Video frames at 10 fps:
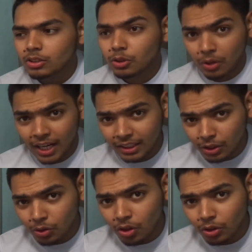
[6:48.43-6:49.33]
So I
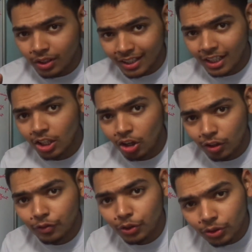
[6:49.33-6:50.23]
think you got to learn a
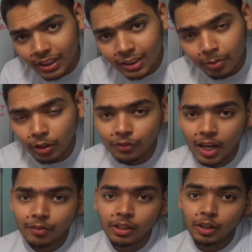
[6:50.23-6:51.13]
lot of new things about the
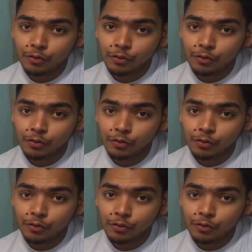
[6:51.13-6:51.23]
flywheel.